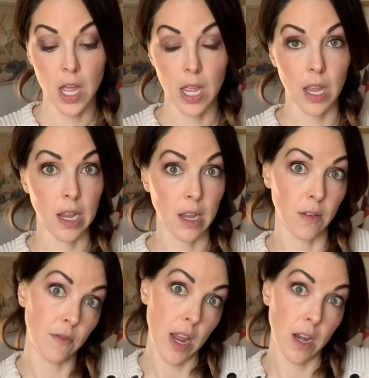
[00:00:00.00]
and
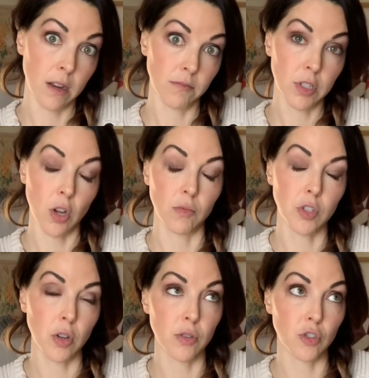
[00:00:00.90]
fade. So
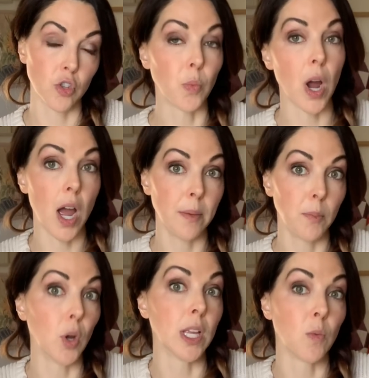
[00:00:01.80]
don't use super hot
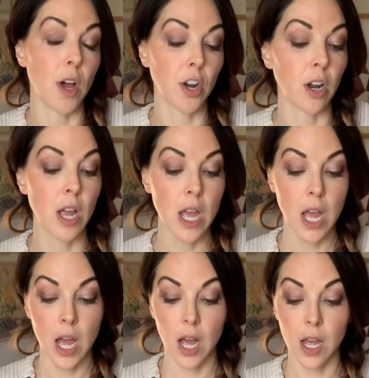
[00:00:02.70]
boiling water
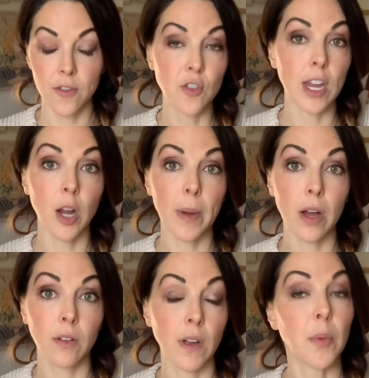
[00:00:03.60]
if you care
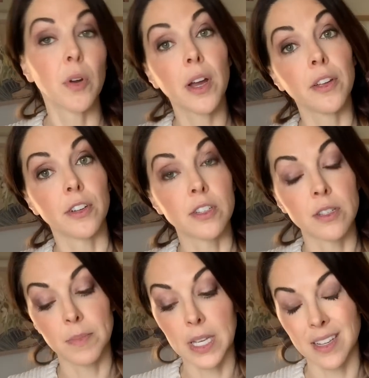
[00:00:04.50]
about vibrant colors,
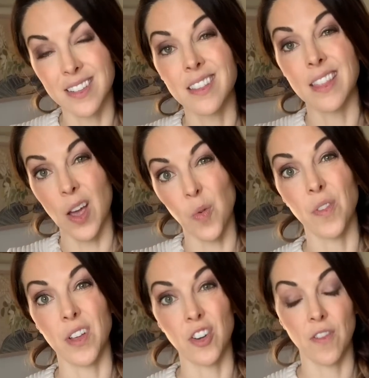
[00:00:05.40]
because that will
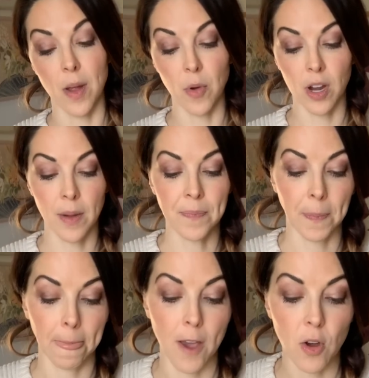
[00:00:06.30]
fade your fabric.
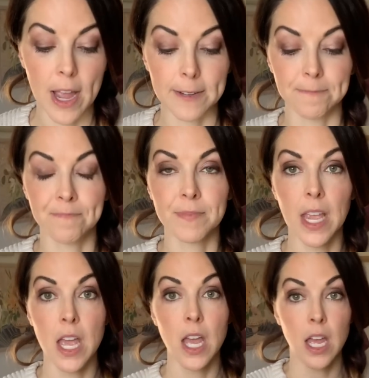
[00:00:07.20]
Okay,
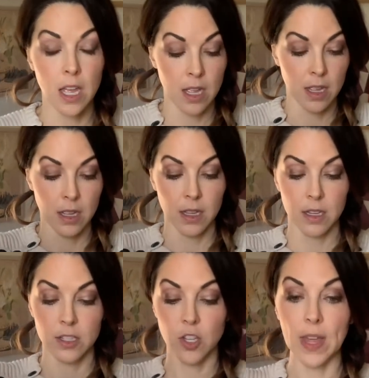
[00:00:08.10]

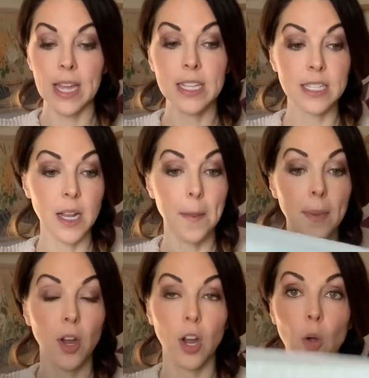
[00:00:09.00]
so that is
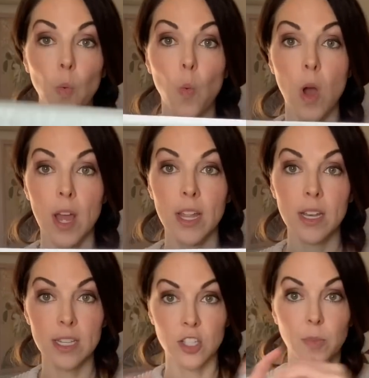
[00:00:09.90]
number one,
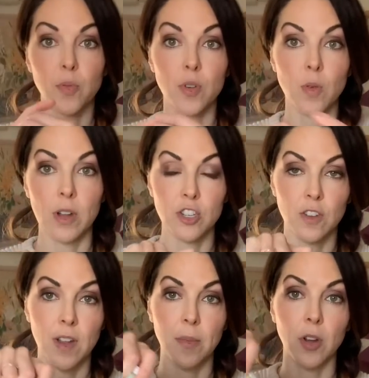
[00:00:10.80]
is to pre-wash your
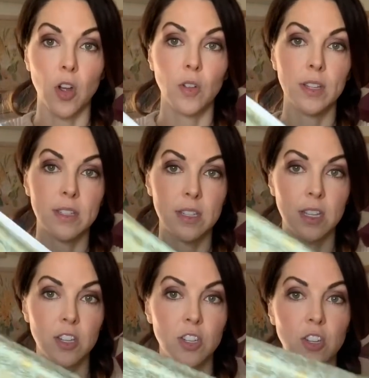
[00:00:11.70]
fabric. Oh, let's
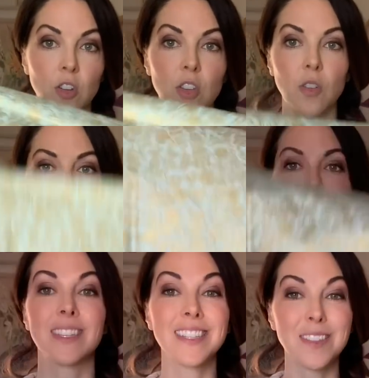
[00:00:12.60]
show you, because
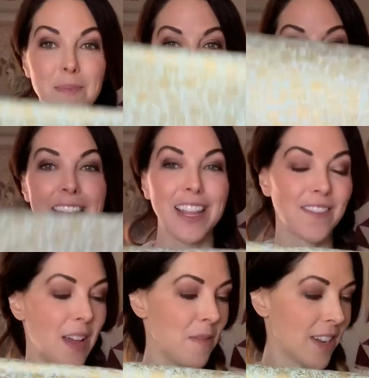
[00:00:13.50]
this is a metallic
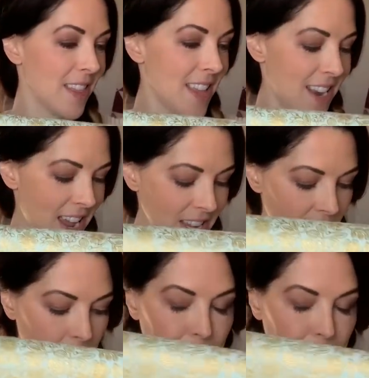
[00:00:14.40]
fabric. Isn't that nice?